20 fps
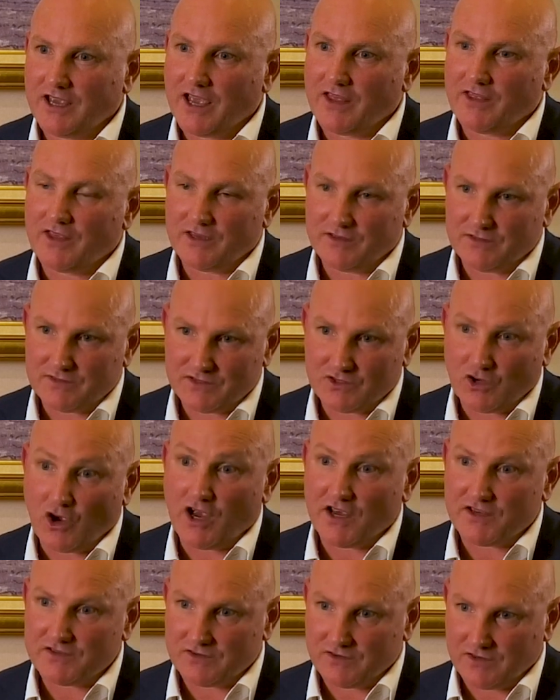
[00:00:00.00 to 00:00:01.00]
and then
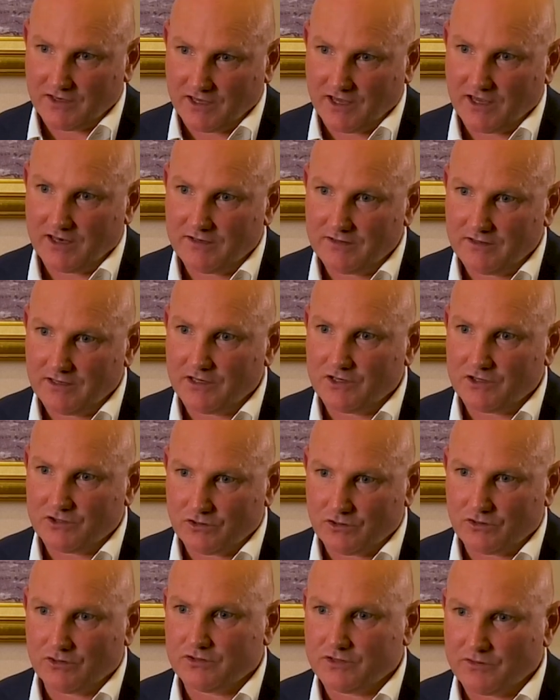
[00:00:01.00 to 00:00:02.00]
size it again
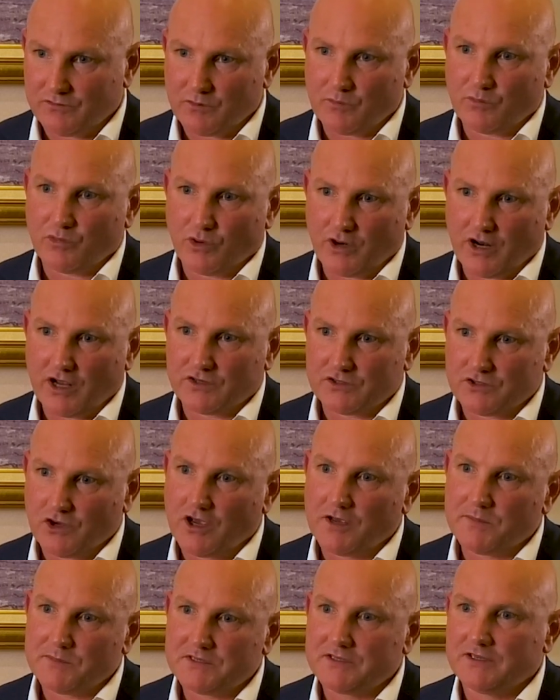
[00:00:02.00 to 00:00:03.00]
into different product
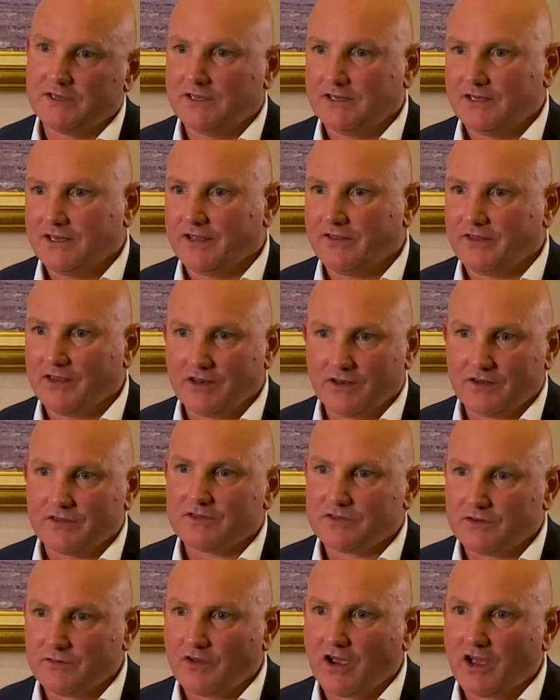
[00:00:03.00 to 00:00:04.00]
types, and then
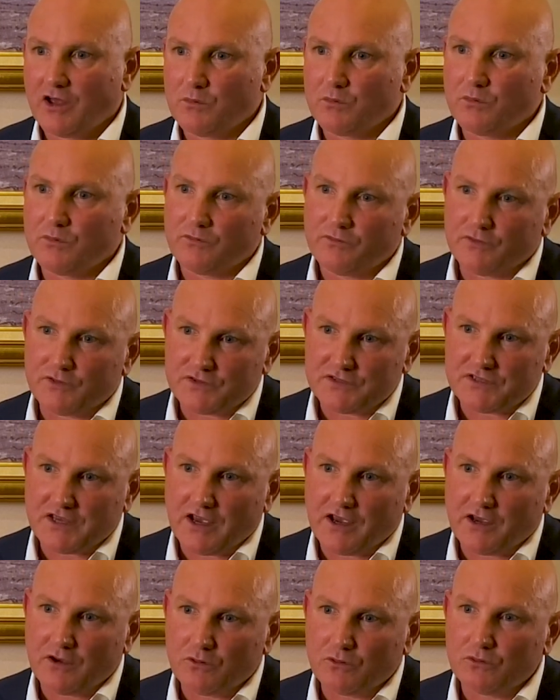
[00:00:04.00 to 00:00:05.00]
it's available for
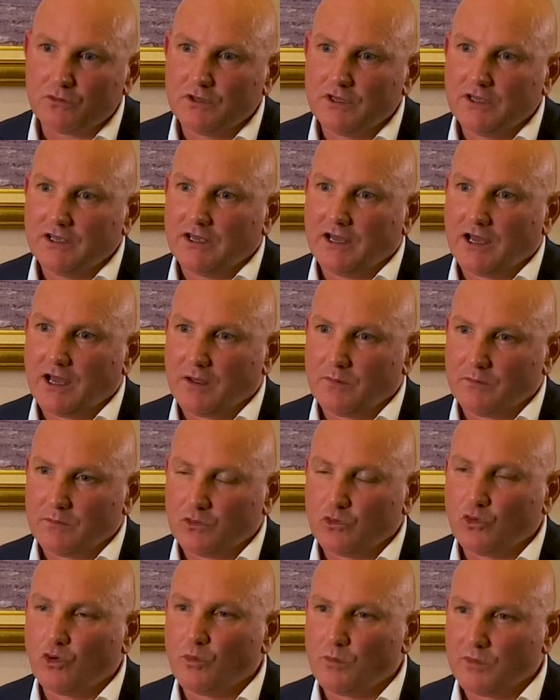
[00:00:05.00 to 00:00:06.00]
sale,
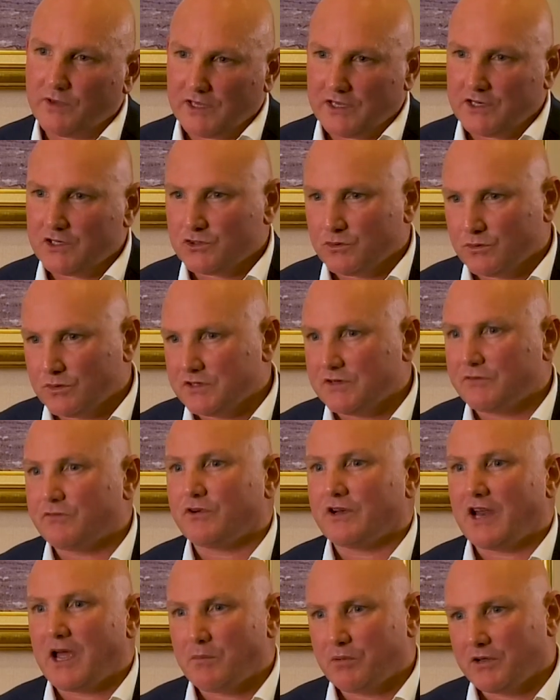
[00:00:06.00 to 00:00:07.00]
normally into a
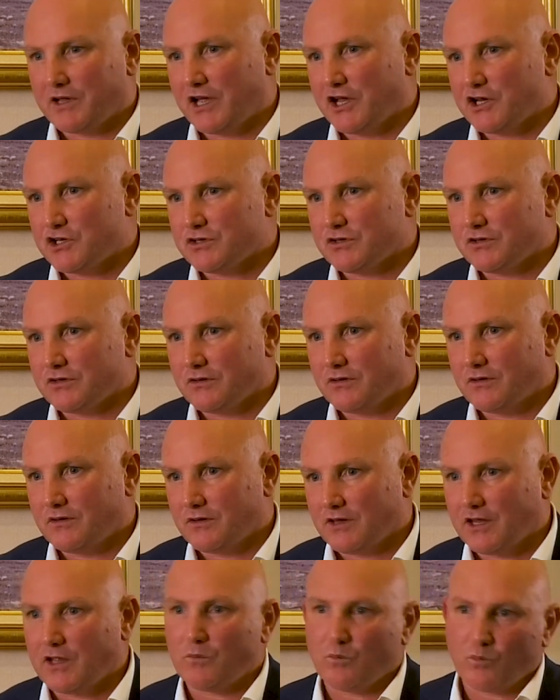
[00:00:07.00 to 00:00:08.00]
different application
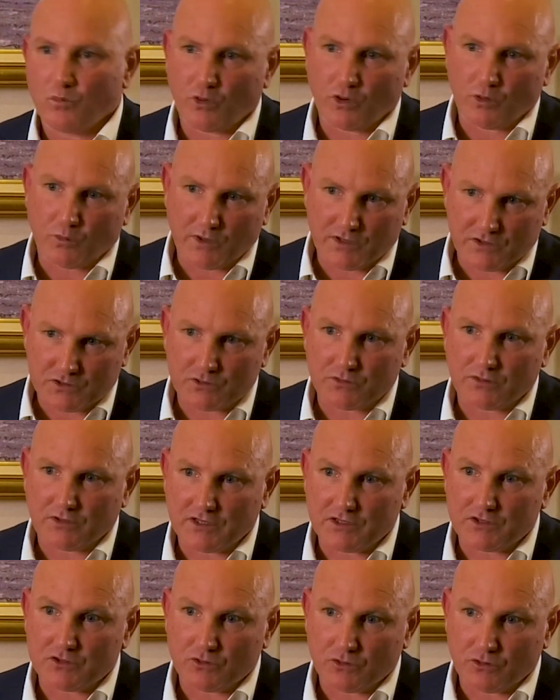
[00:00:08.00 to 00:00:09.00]
than what it went
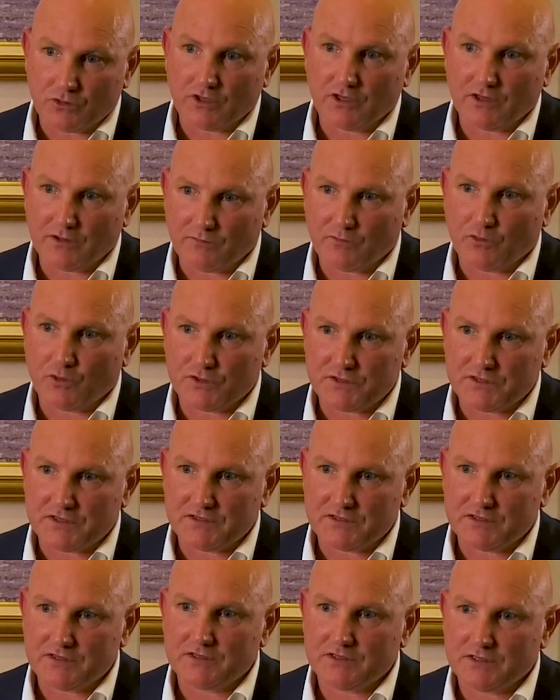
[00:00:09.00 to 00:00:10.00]
into in the first
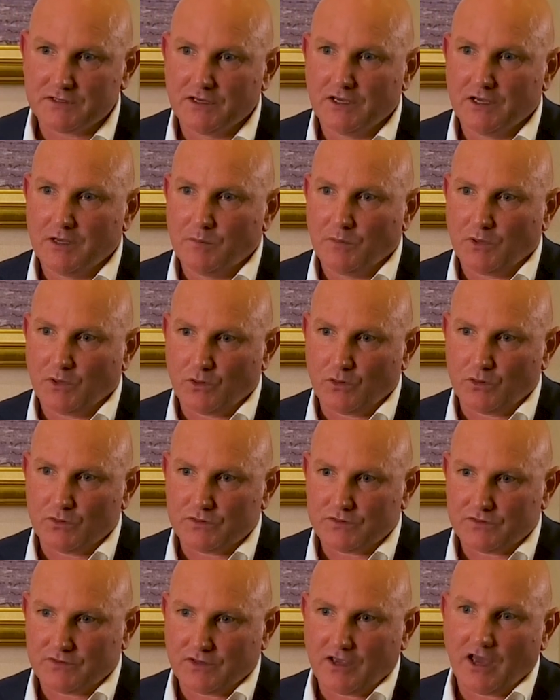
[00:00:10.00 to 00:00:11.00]
instance,
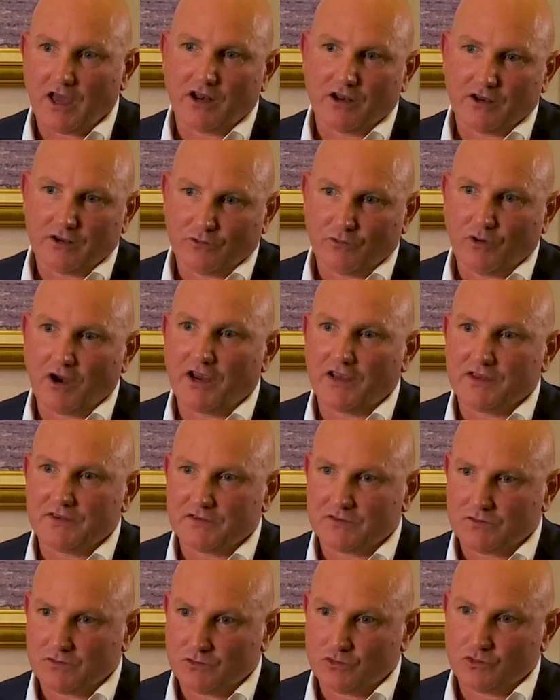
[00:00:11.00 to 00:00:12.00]
because the garnet
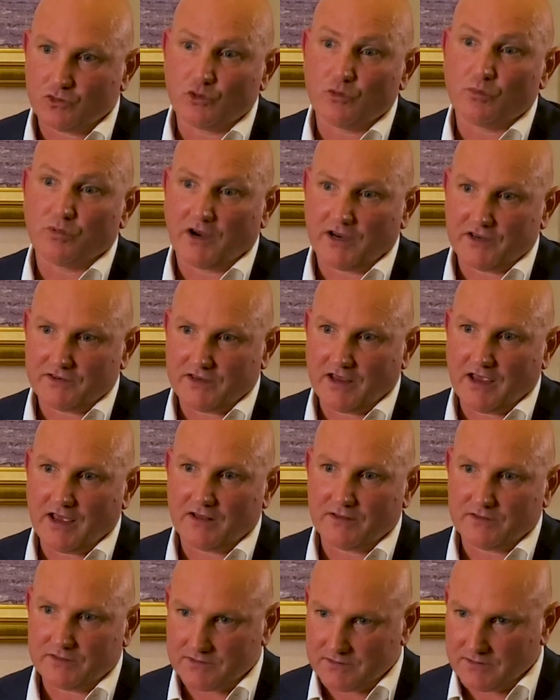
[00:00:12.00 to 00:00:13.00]
grains do break
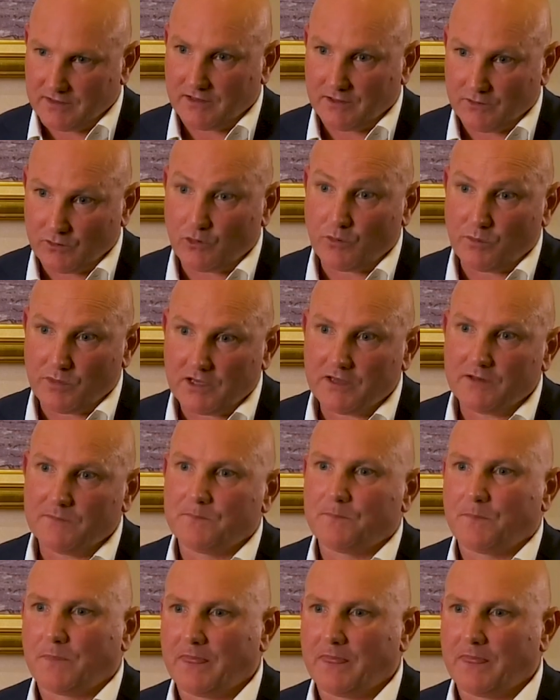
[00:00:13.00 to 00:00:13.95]
down a little bit